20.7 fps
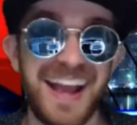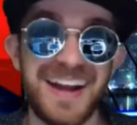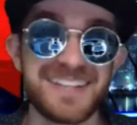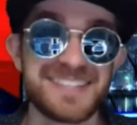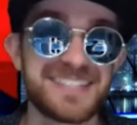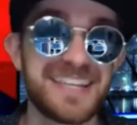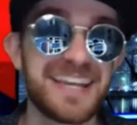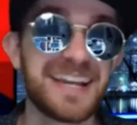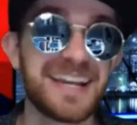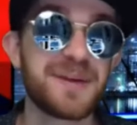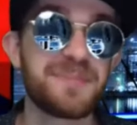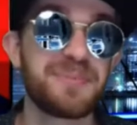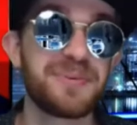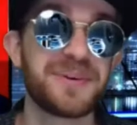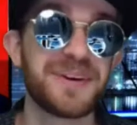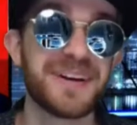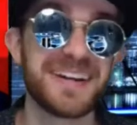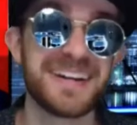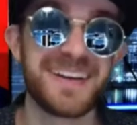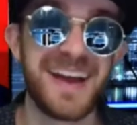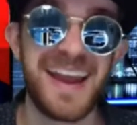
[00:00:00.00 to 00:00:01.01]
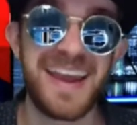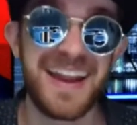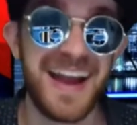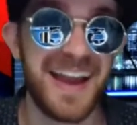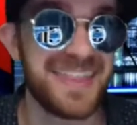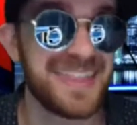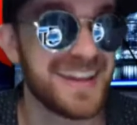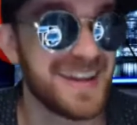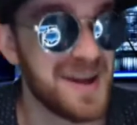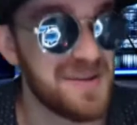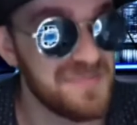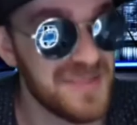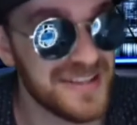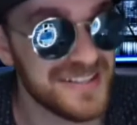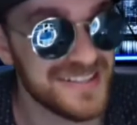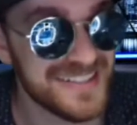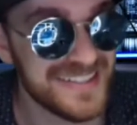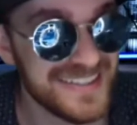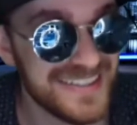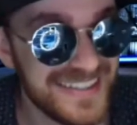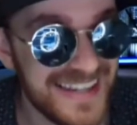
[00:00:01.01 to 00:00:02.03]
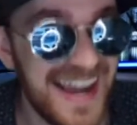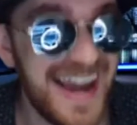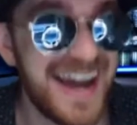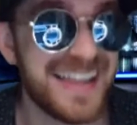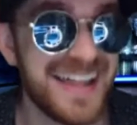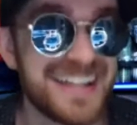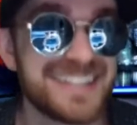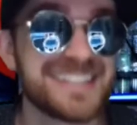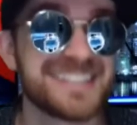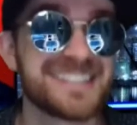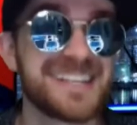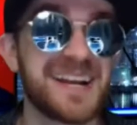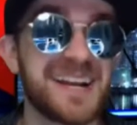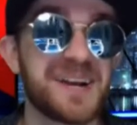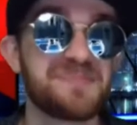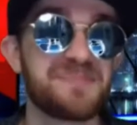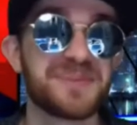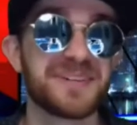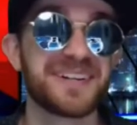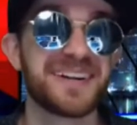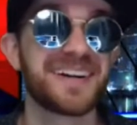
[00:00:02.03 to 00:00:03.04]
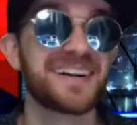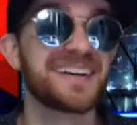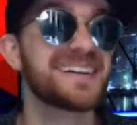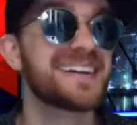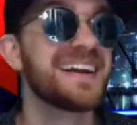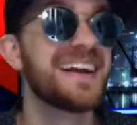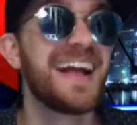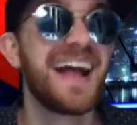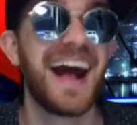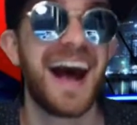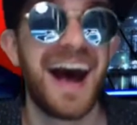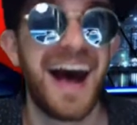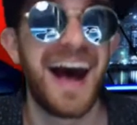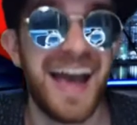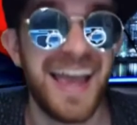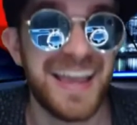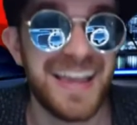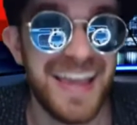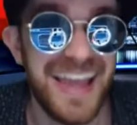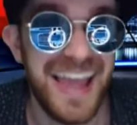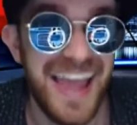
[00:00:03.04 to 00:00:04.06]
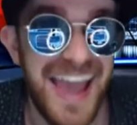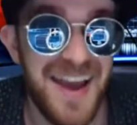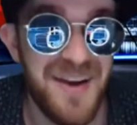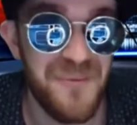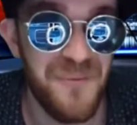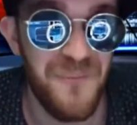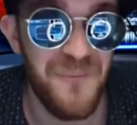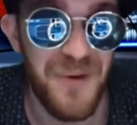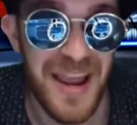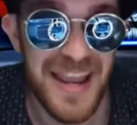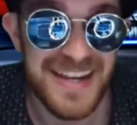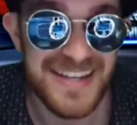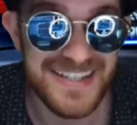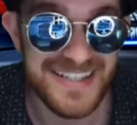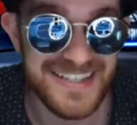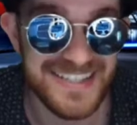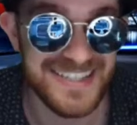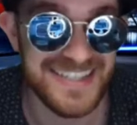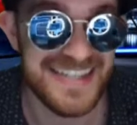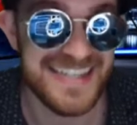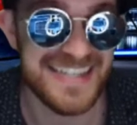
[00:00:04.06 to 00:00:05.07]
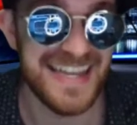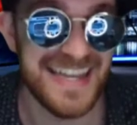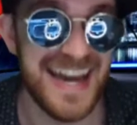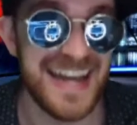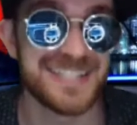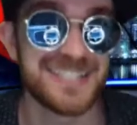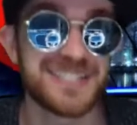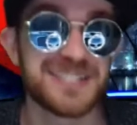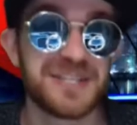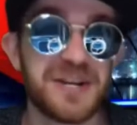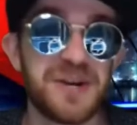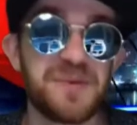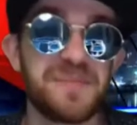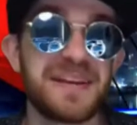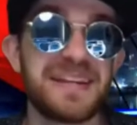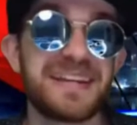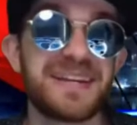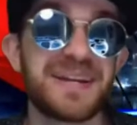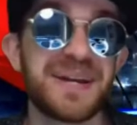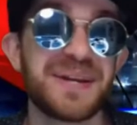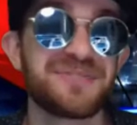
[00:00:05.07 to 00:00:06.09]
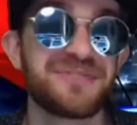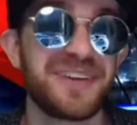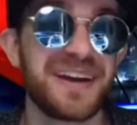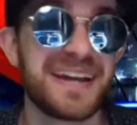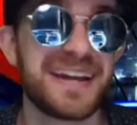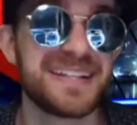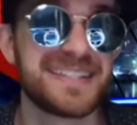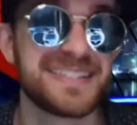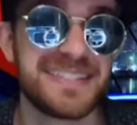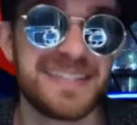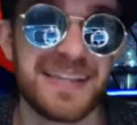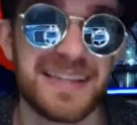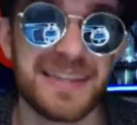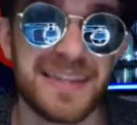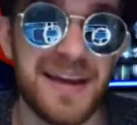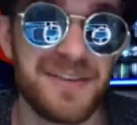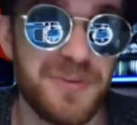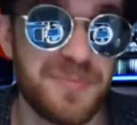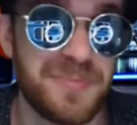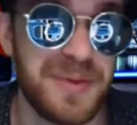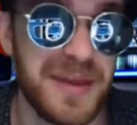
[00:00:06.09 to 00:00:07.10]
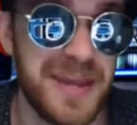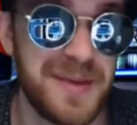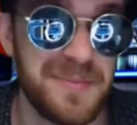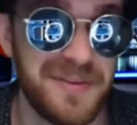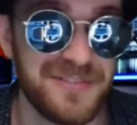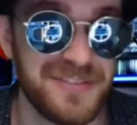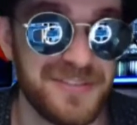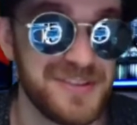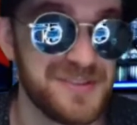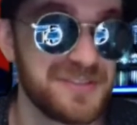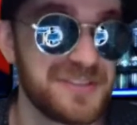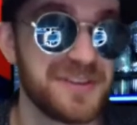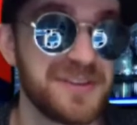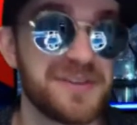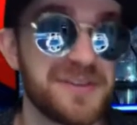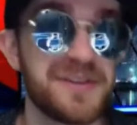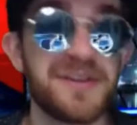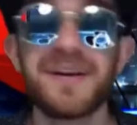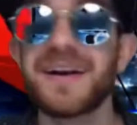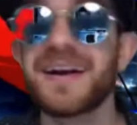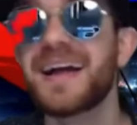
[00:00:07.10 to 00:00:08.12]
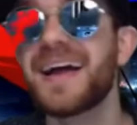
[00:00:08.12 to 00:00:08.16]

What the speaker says: Singapore, right? I think, isn't it? Yeah, that's a Singapore card. I can't wait to see that. So many good fights. You love a pay-per-view too.